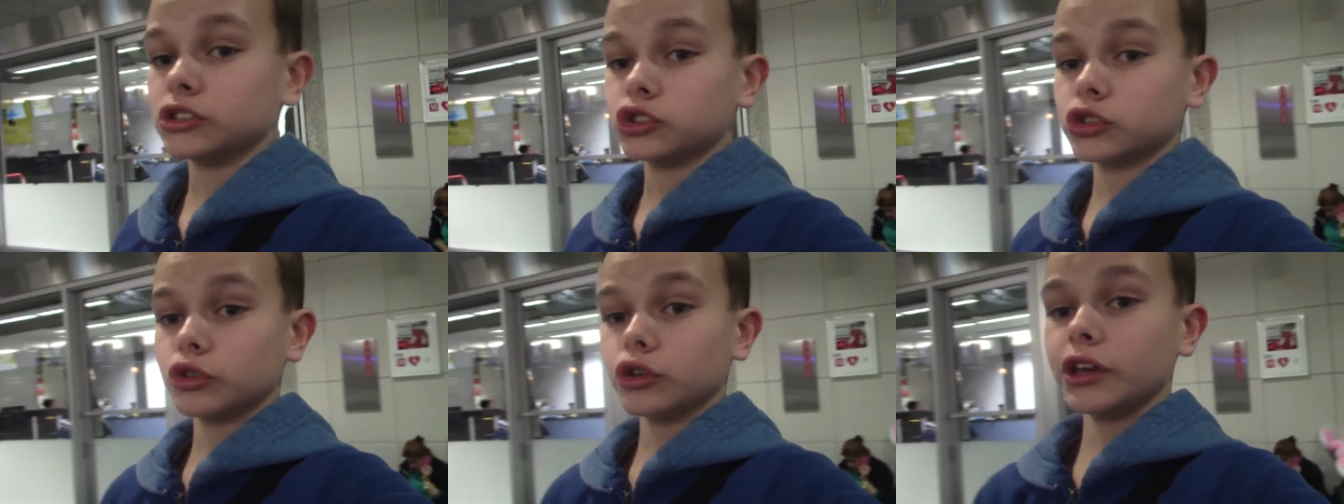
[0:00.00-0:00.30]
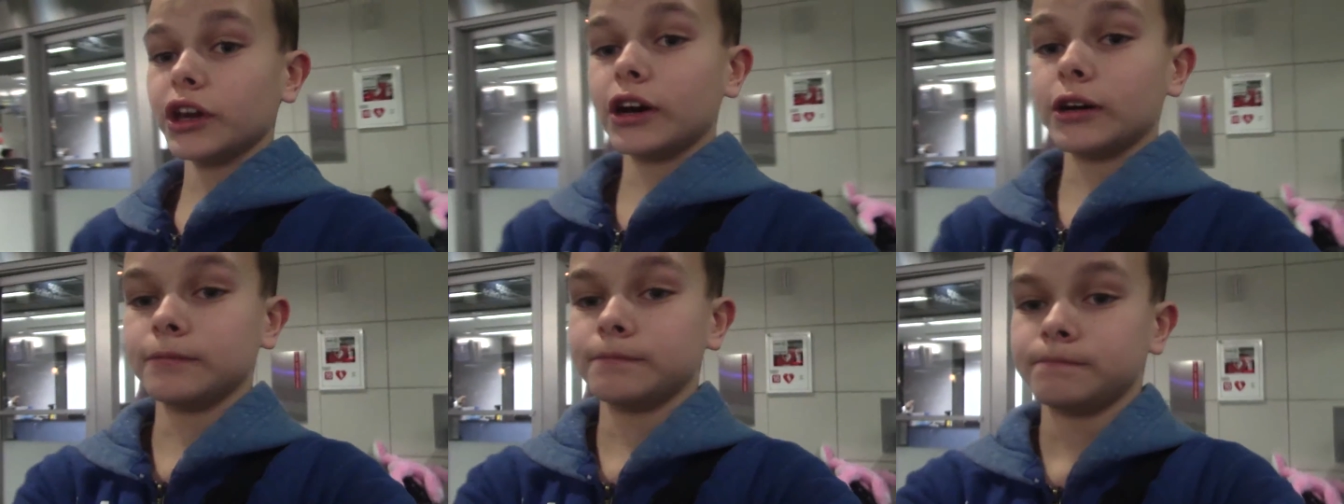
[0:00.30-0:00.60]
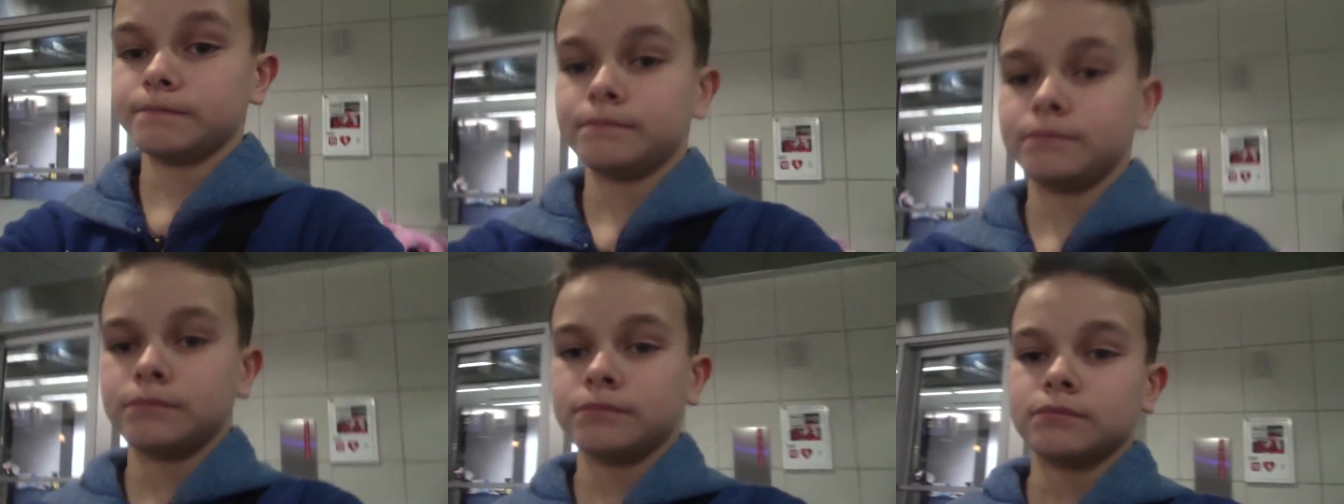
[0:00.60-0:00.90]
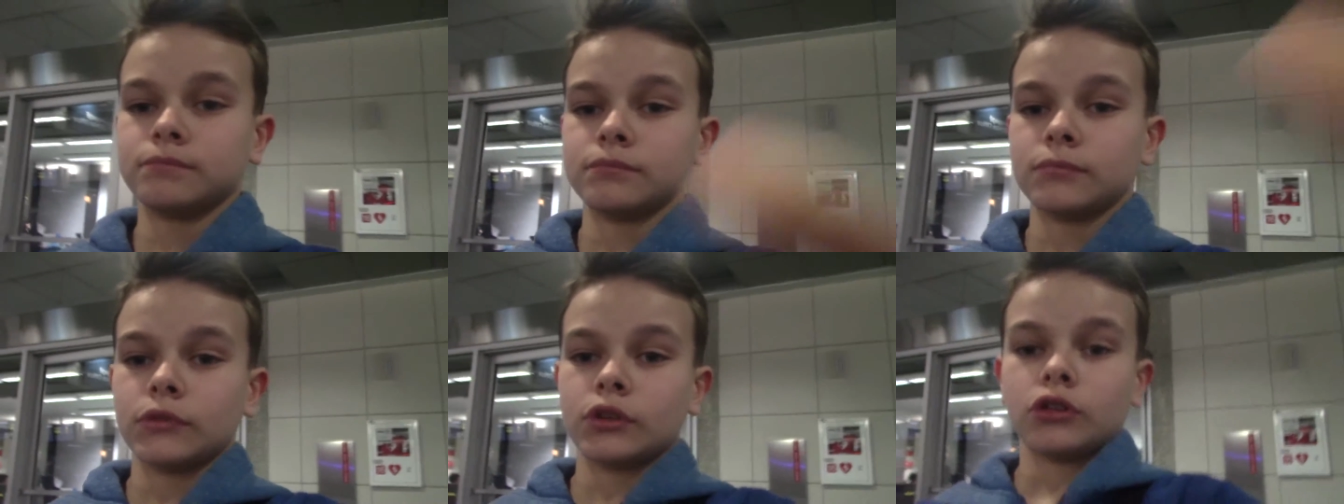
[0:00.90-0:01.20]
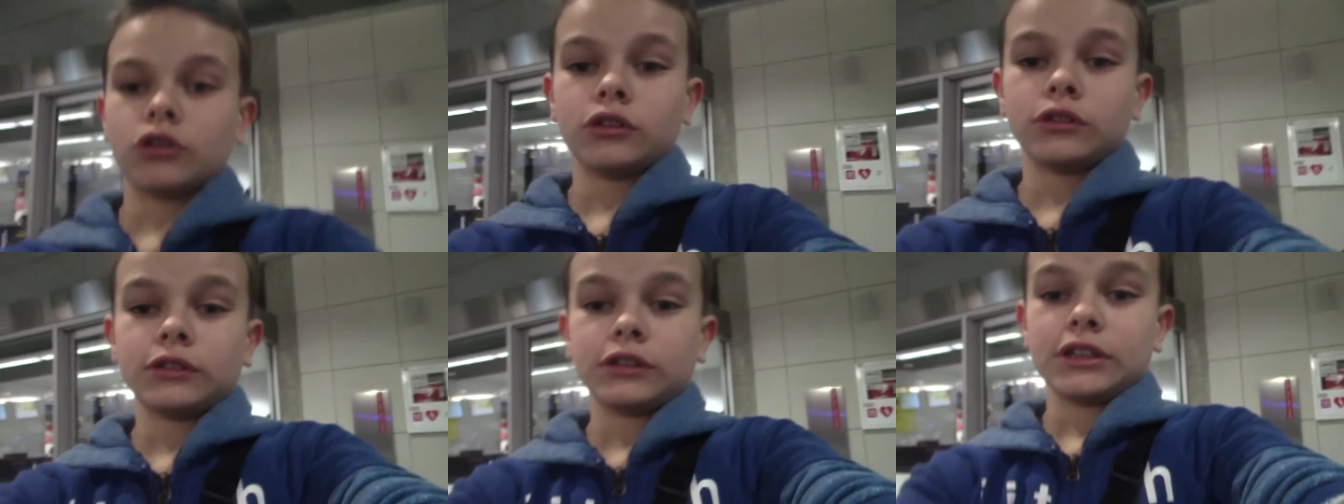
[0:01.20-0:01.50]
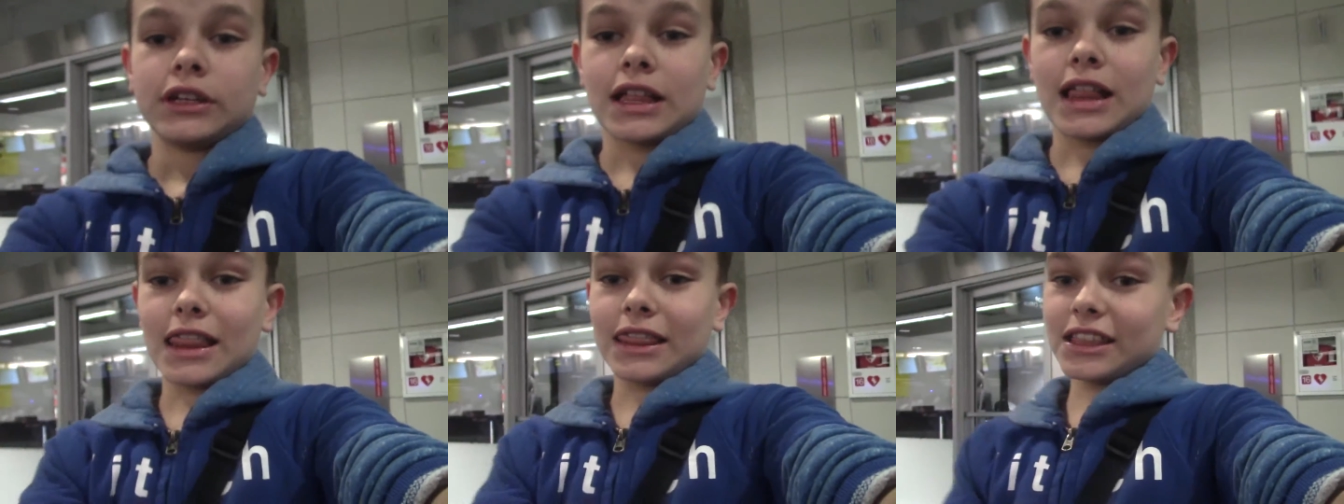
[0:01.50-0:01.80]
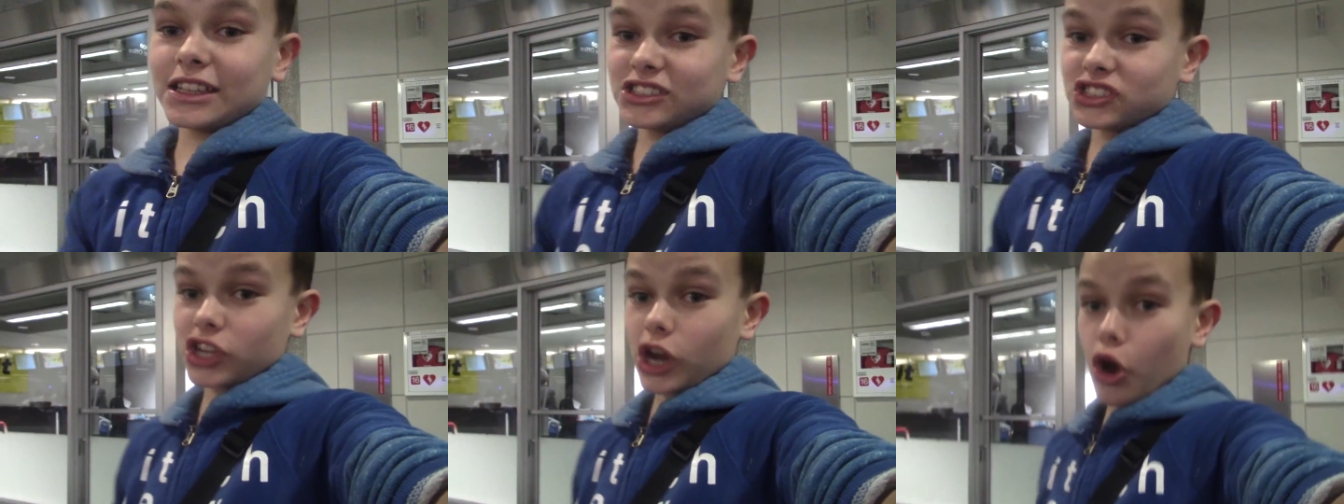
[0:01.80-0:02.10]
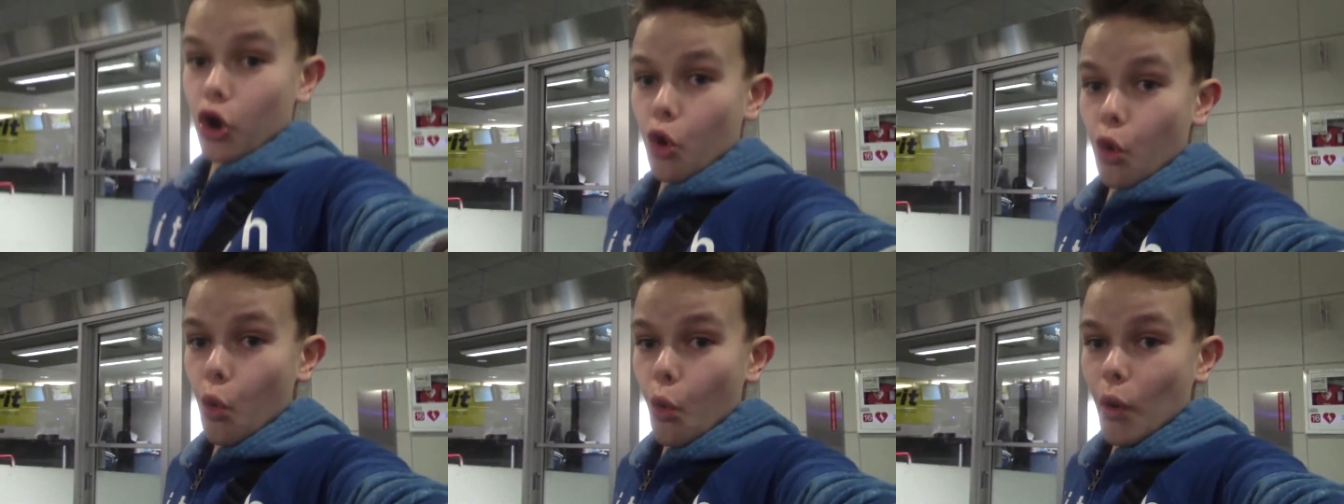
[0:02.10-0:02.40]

So yeah, let's go.